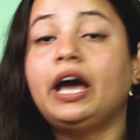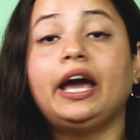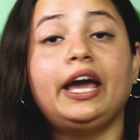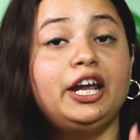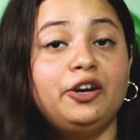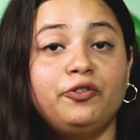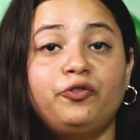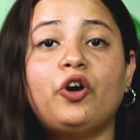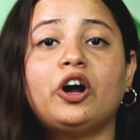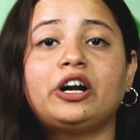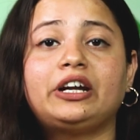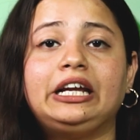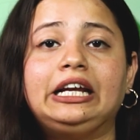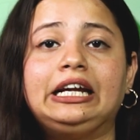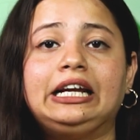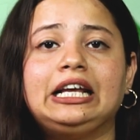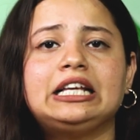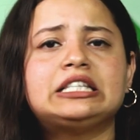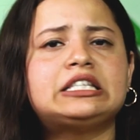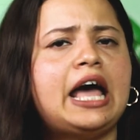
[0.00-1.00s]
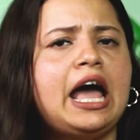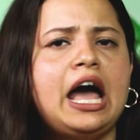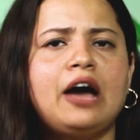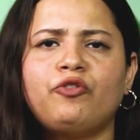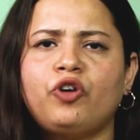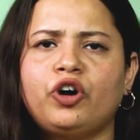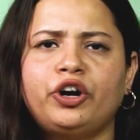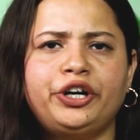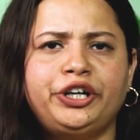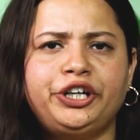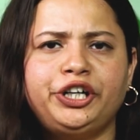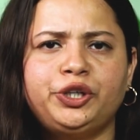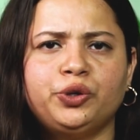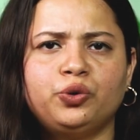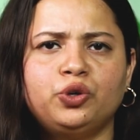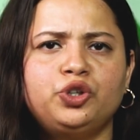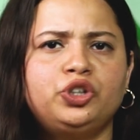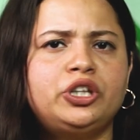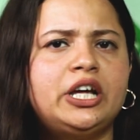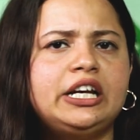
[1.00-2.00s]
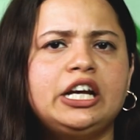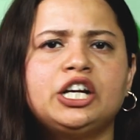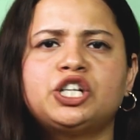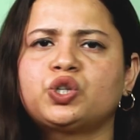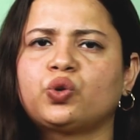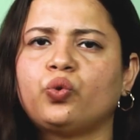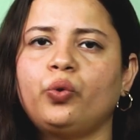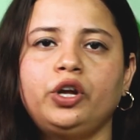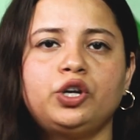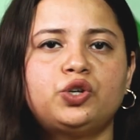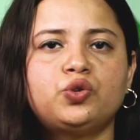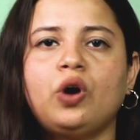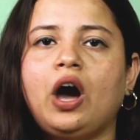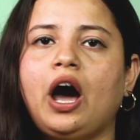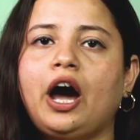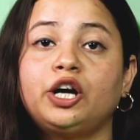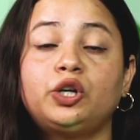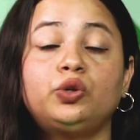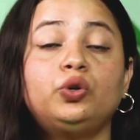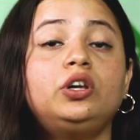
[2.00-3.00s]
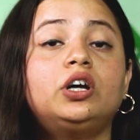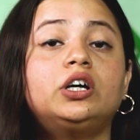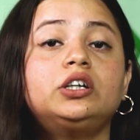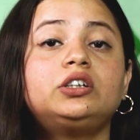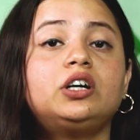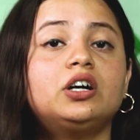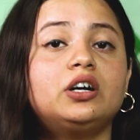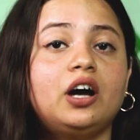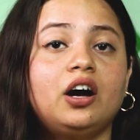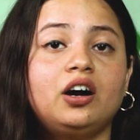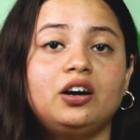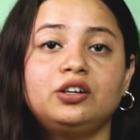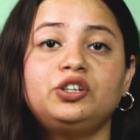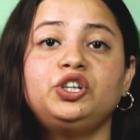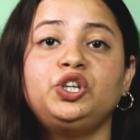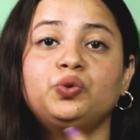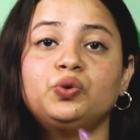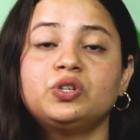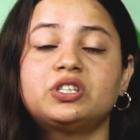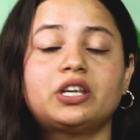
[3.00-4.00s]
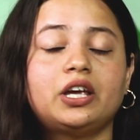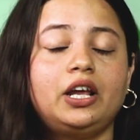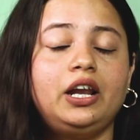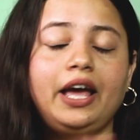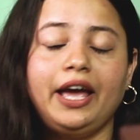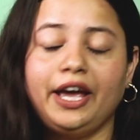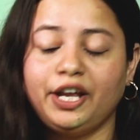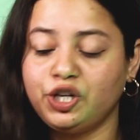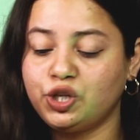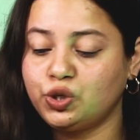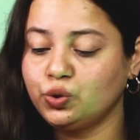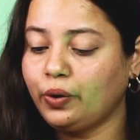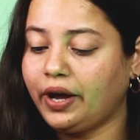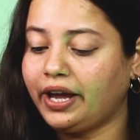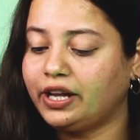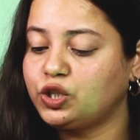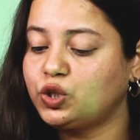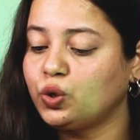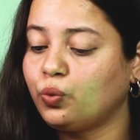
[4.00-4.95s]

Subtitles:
In 14 days, I have already told you that it's going to be hard to learn a new skill end to end.